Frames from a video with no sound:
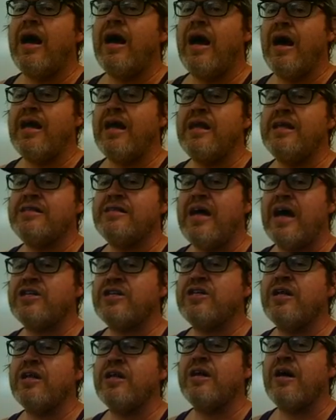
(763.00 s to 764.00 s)
It's
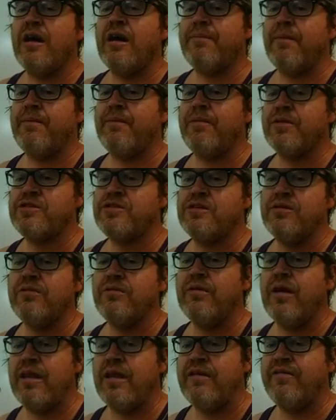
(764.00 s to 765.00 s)
actually comparable
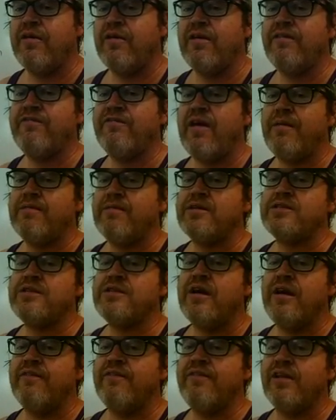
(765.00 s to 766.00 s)
to the very famous
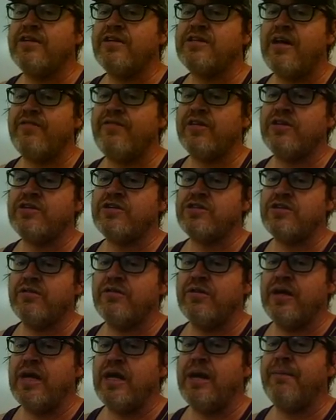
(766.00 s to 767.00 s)
philosophical
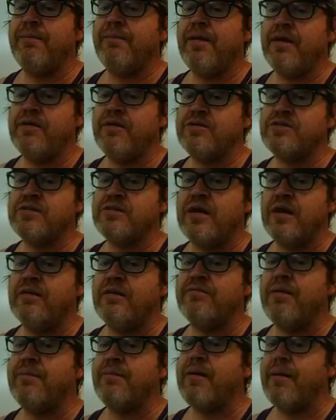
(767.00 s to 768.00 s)
story in Plato's
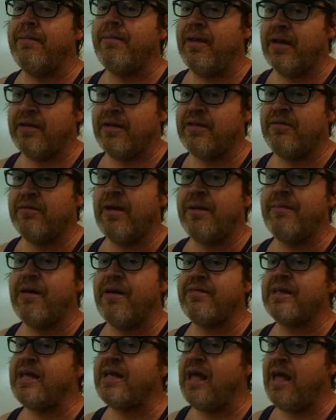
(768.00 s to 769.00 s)
Republic, the one
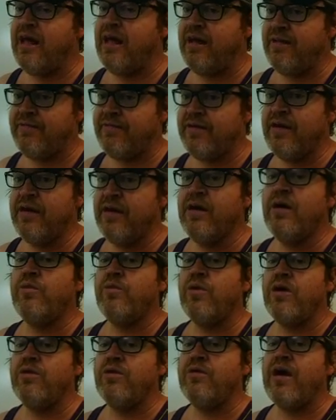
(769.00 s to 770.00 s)
about the cave,
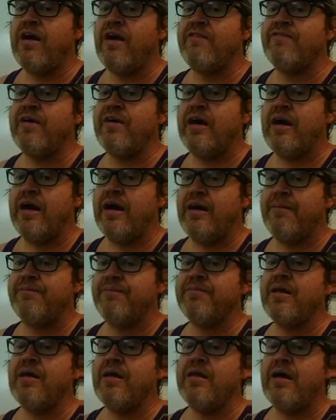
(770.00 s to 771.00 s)
where you have
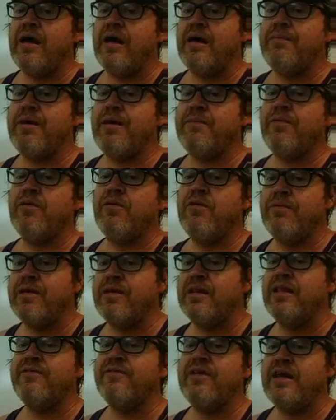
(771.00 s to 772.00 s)
people who have
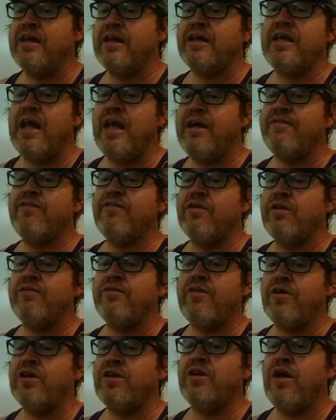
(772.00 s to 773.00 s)
been living in a cave for a
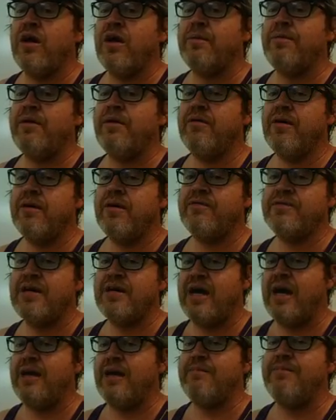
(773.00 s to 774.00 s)
very long period of
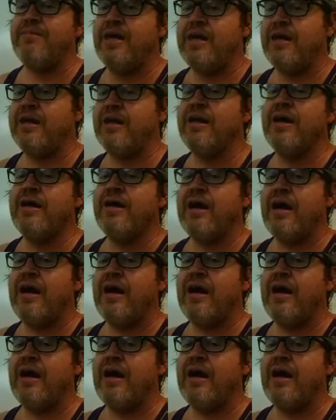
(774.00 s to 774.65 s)
time being